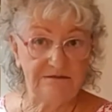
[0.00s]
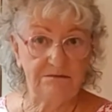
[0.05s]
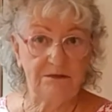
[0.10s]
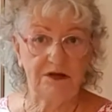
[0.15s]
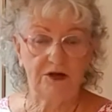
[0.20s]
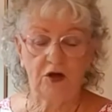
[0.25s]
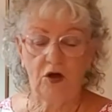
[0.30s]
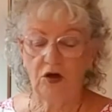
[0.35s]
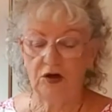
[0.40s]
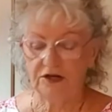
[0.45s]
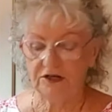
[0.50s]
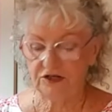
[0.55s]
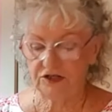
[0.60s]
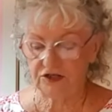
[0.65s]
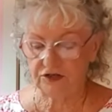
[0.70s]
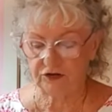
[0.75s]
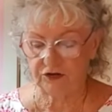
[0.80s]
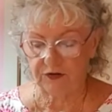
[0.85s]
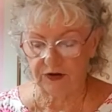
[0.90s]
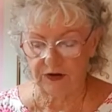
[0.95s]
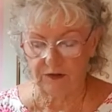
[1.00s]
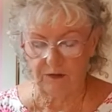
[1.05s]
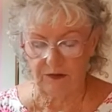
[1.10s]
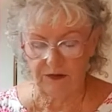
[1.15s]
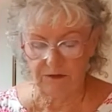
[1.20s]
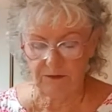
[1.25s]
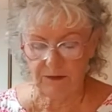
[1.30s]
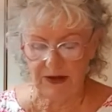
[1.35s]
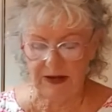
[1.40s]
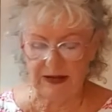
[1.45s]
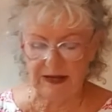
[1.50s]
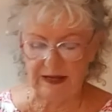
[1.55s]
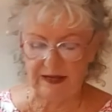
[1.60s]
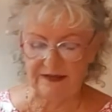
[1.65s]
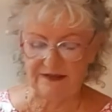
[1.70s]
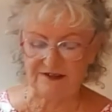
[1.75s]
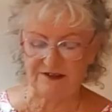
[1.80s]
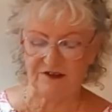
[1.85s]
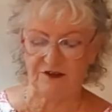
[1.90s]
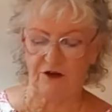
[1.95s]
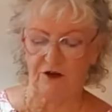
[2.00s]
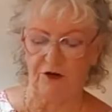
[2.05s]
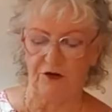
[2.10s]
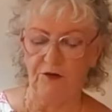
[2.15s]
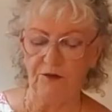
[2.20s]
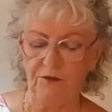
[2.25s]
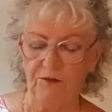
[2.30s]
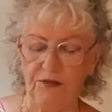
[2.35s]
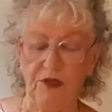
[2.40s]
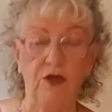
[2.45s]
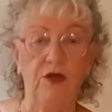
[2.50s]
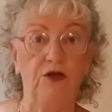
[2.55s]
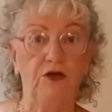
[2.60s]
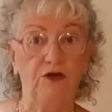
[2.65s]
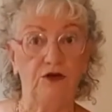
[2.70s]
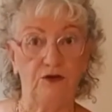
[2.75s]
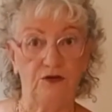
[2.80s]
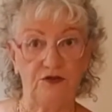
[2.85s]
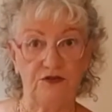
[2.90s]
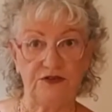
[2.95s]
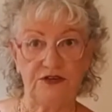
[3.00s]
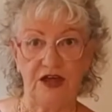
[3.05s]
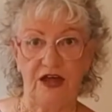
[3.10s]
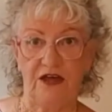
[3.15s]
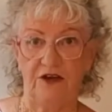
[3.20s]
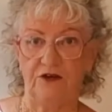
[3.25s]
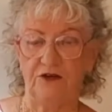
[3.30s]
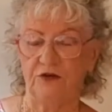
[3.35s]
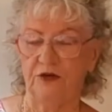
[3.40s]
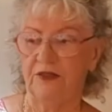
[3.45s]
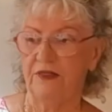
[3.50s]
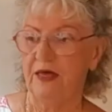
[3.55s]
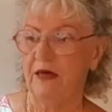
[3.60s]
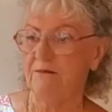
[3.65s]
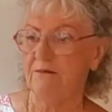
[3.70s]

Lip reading: my college degree with many years ago, who's now doing that